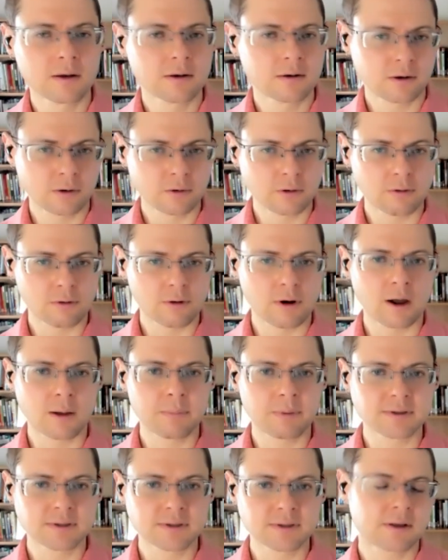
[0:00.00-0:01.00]
Tony
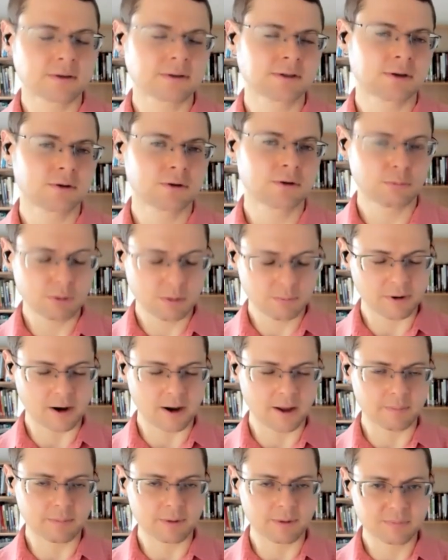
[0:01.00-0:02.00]
Robbins tells you to be
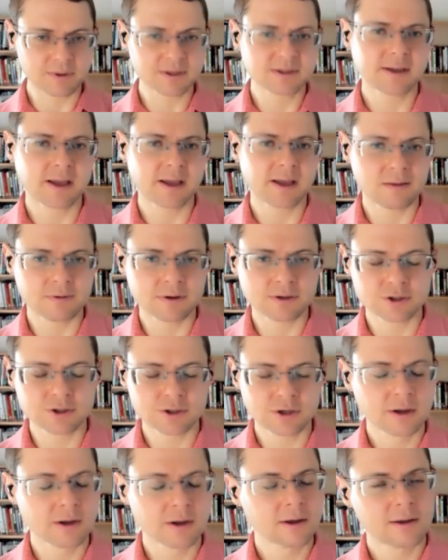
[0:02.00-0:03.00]
primal, be savage.
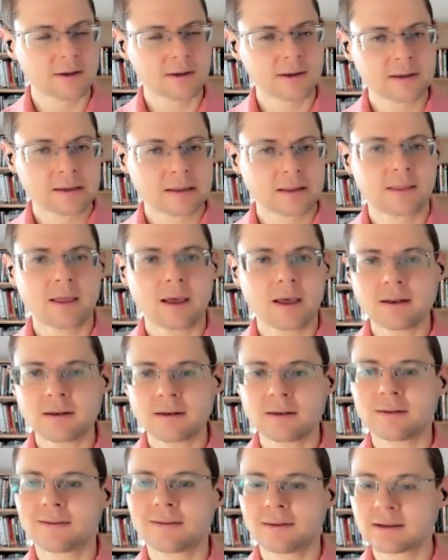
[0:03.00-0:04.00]

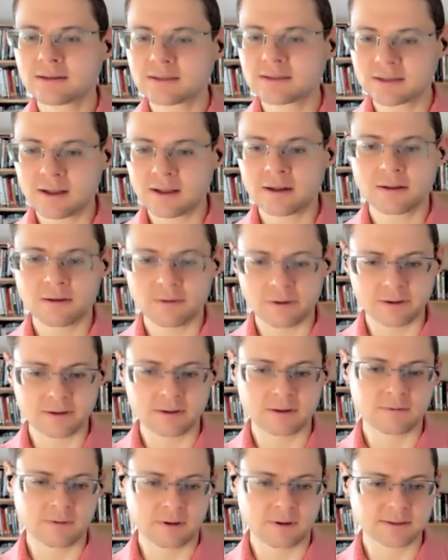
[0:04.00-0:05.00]
That is not great
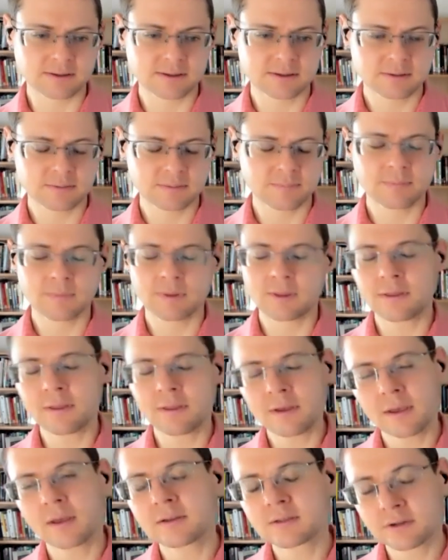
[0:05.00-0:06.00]
advice. The
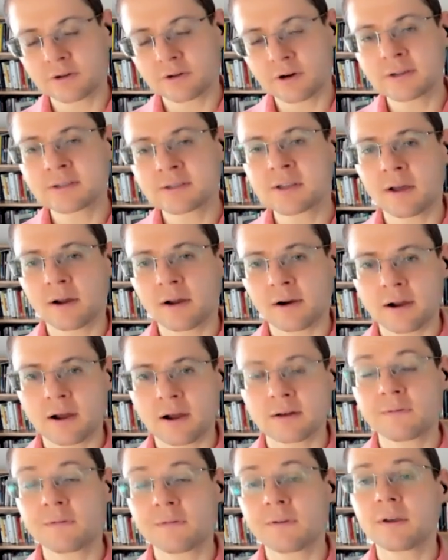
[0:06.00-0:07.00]
thing is, trusting our
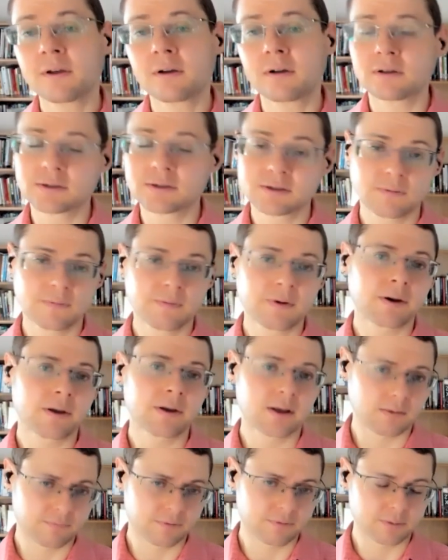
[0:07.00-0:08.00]
gut feels very
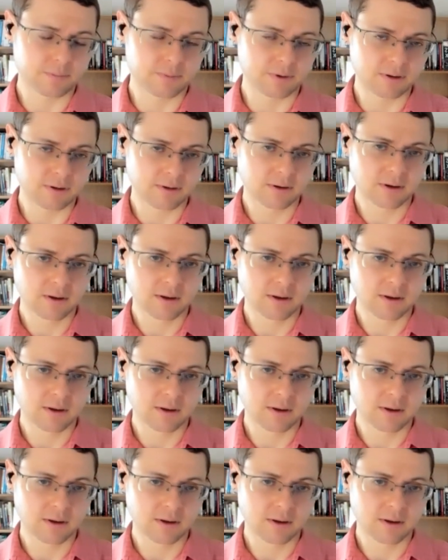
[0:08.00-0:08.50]
comfortable.